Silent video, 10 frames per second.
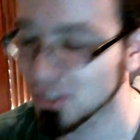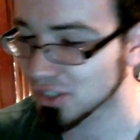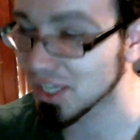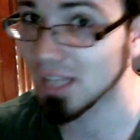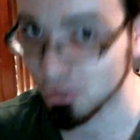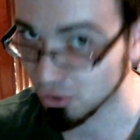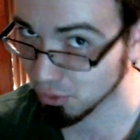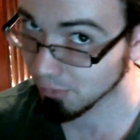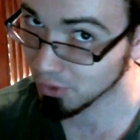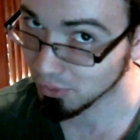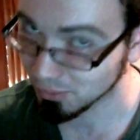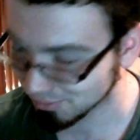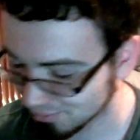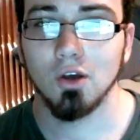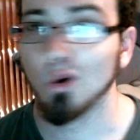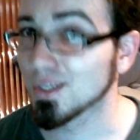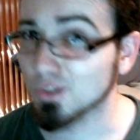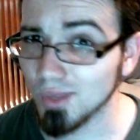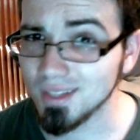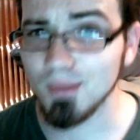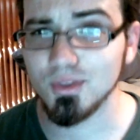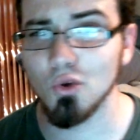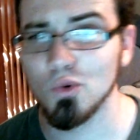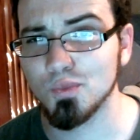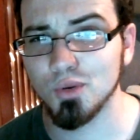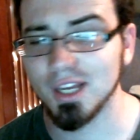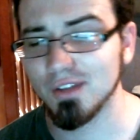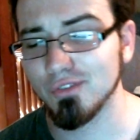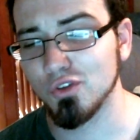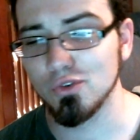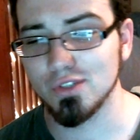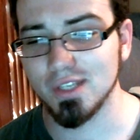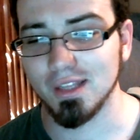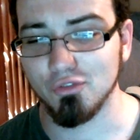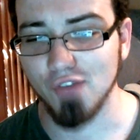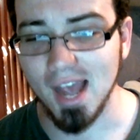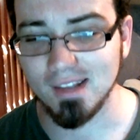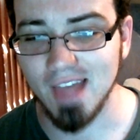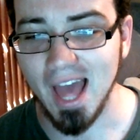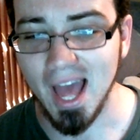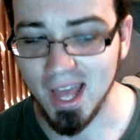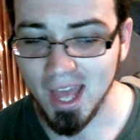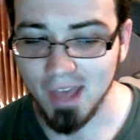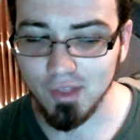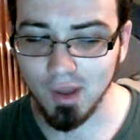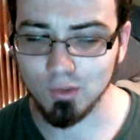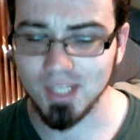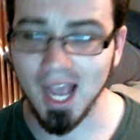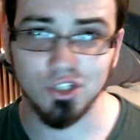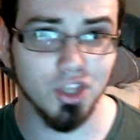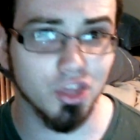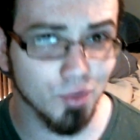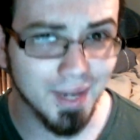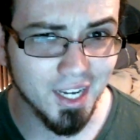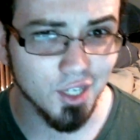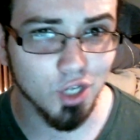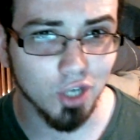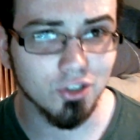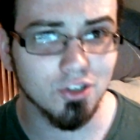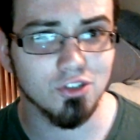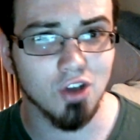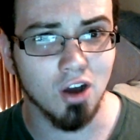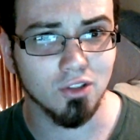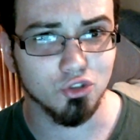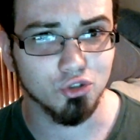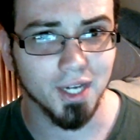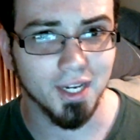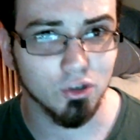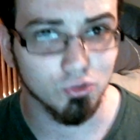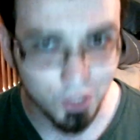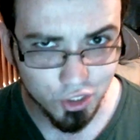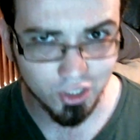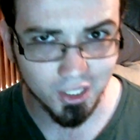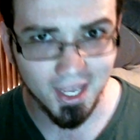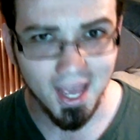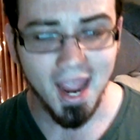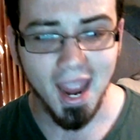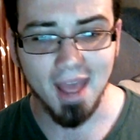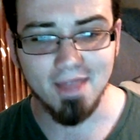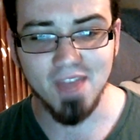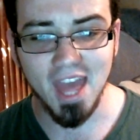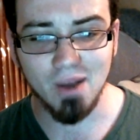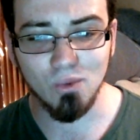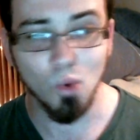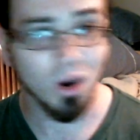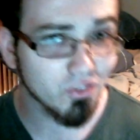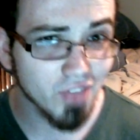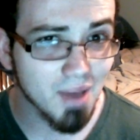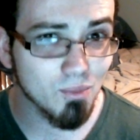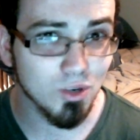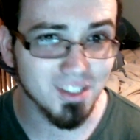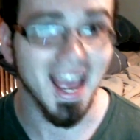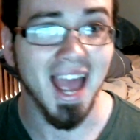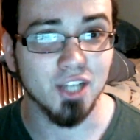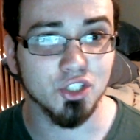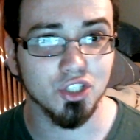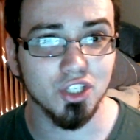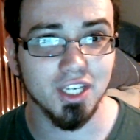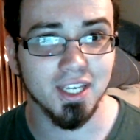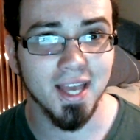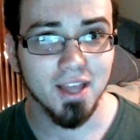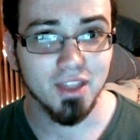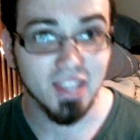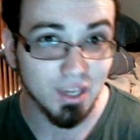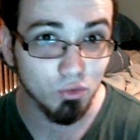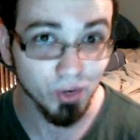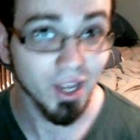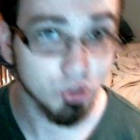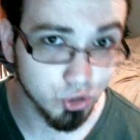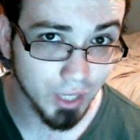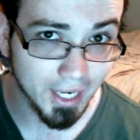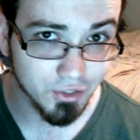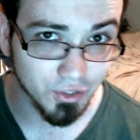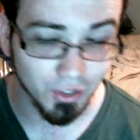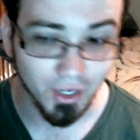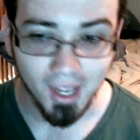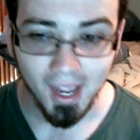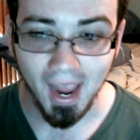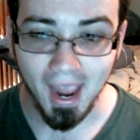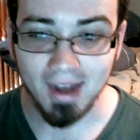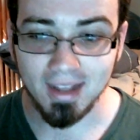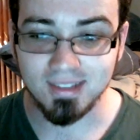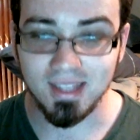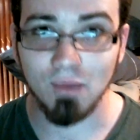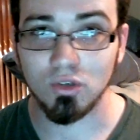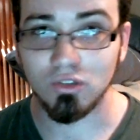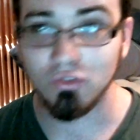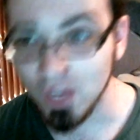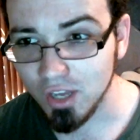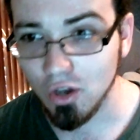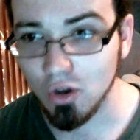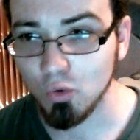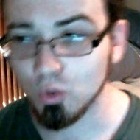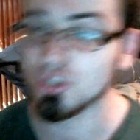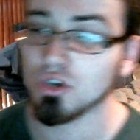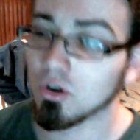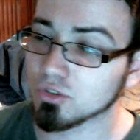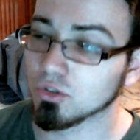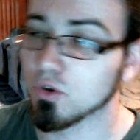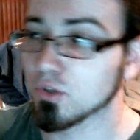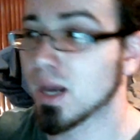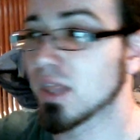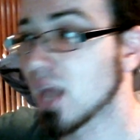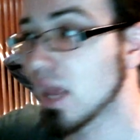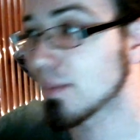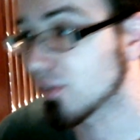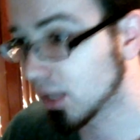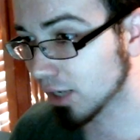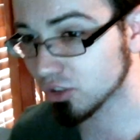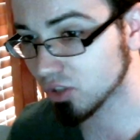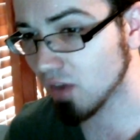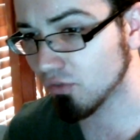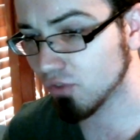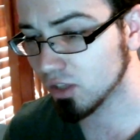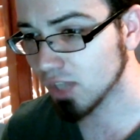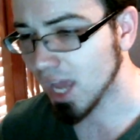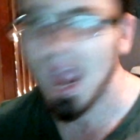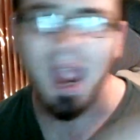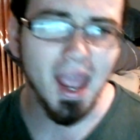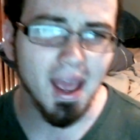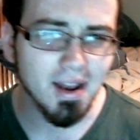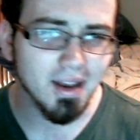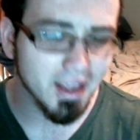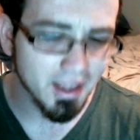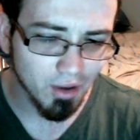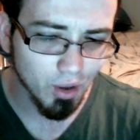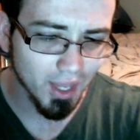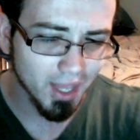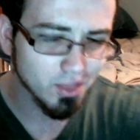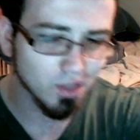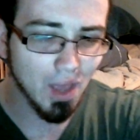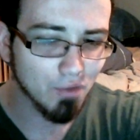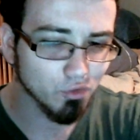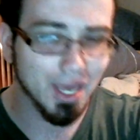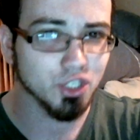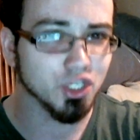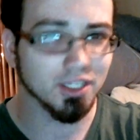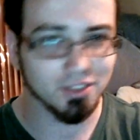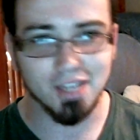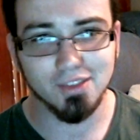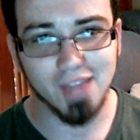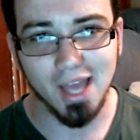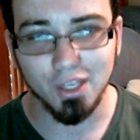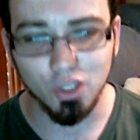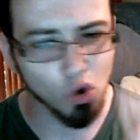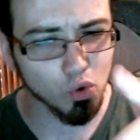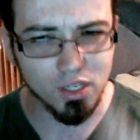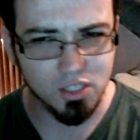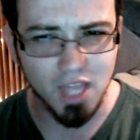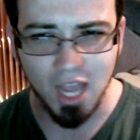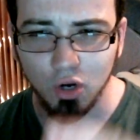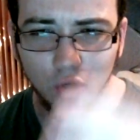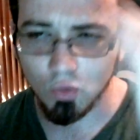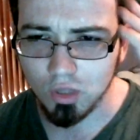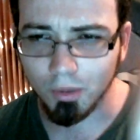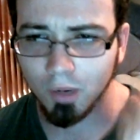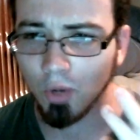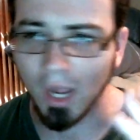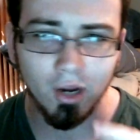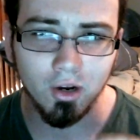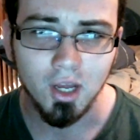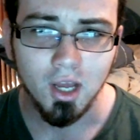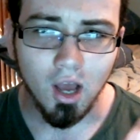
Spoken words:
just get into the review. Okay, so this episode was pretty confusing. The fact that there was actually three conductors on the train originally, and then one of them was actually the rail tracer, and his name was Vino, which also goes by the name of Claire Stedfield. And in the live reaction, I said that, you know, isn't that girl with the purple hair